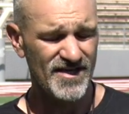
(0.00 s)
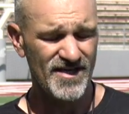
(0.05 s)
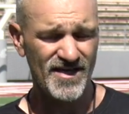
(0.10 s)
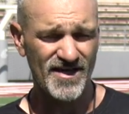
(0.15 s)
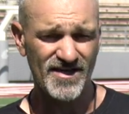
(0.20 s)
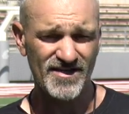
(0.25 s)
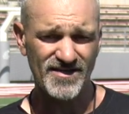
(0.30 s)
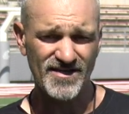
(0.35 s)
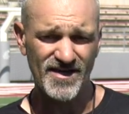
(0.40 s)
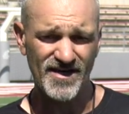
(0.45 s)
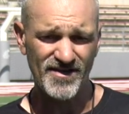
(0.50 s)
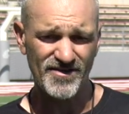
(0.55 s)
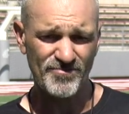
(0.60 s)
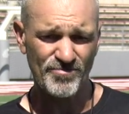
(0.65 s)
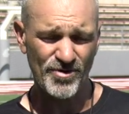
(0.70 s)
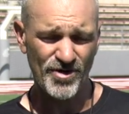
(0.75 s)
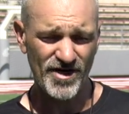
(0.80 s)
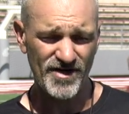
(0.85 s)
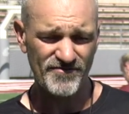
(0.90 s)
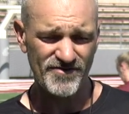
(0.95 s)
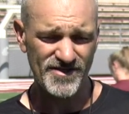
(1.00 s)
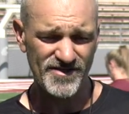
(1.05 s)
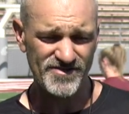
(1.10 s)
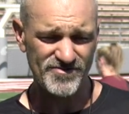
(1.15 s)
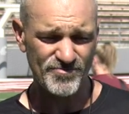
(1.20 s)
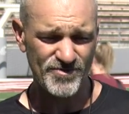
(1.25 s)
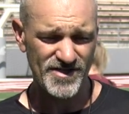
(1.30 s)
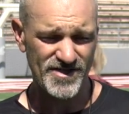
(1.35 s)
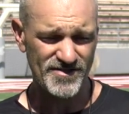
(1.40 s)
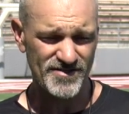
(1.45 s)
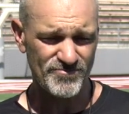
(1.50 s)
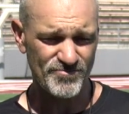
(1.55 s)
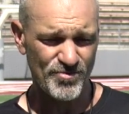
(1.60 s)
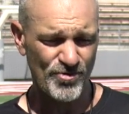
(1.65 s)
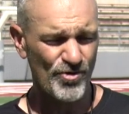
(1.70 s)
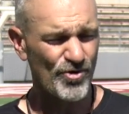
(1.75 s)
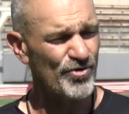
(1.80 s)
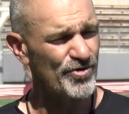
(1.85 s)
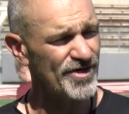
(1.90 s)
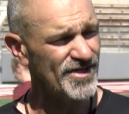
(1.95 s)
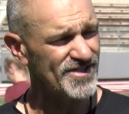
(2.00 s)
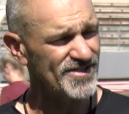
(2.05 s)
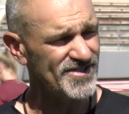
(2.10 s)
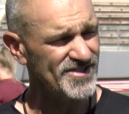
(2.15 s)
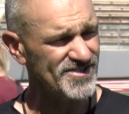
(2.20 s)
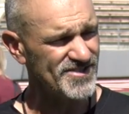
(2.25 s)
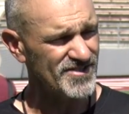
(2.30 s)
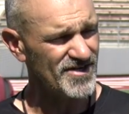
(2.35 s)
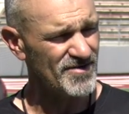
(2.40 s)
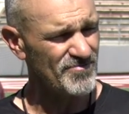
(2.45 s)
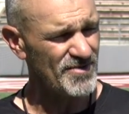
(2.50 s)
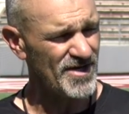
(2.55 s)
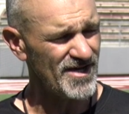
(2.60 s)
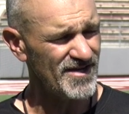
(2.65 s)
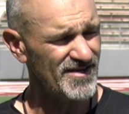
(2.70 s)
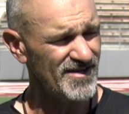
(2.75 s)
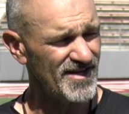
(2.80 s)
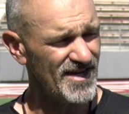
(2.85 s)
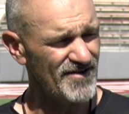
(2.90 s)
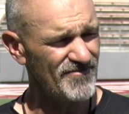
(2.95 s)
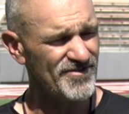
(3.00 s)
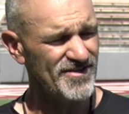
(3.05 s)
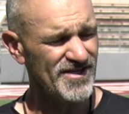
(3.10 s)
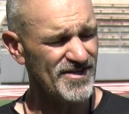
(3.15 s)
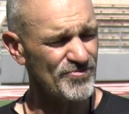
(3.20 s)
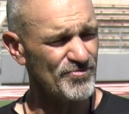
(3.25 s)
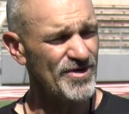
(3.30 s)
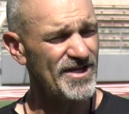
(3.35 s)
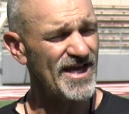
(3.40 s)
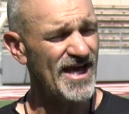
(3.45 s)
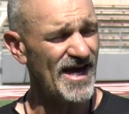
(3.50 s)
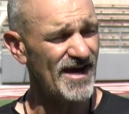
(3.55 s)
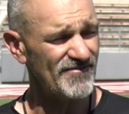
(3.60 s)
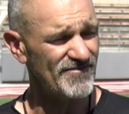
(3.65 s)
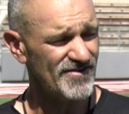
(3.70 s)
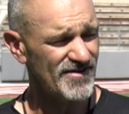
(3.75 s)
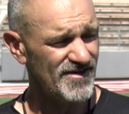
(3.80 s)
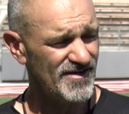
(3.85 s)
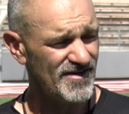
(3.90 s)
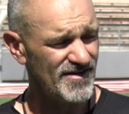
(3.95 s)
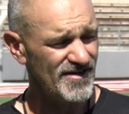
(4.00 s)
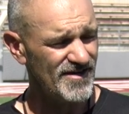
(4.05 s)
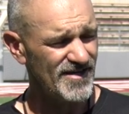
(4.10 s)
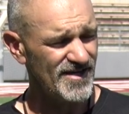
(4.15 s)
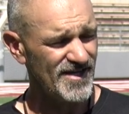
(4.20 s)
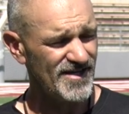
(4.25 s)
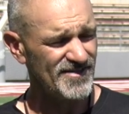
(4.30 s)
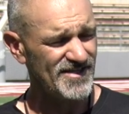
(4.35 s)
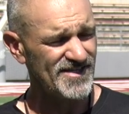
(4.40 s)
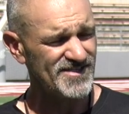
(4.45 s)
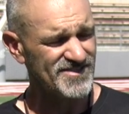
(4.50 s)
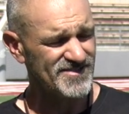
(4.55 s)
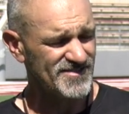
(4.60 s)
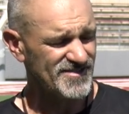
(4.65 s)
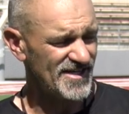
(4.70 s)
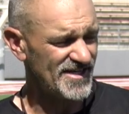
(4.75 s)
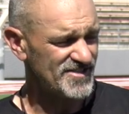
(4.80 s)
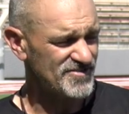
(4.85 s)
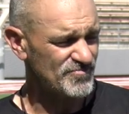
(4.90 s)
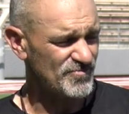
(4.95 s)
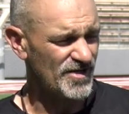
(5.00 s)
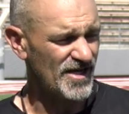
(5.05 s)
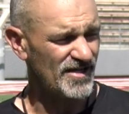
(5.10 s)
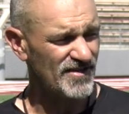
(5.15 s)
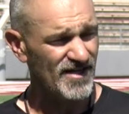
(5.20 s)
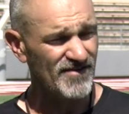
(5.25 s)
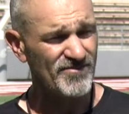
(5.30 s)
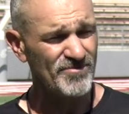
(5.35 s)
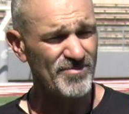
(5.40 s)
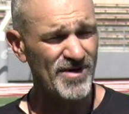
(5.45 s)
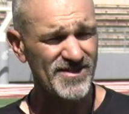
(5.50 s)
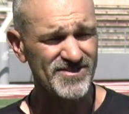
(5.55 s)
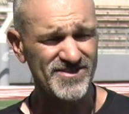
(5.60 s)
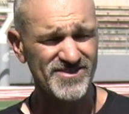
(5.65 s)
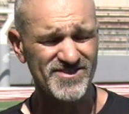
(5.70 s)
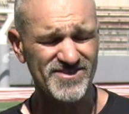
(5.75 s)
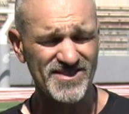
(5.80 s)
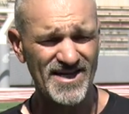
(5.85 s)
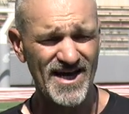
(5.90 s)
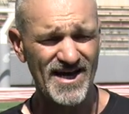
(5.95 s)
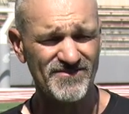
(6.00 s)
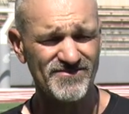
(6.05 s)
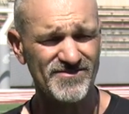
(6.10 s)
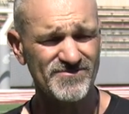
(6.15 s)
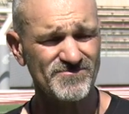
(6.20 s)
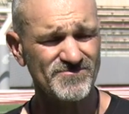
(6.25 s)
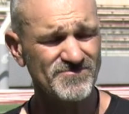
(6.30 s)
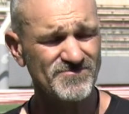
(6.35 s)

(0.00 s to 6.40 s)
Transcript: And the part of it is we can pour into these young men everything that we have. And that's what I love about this staff.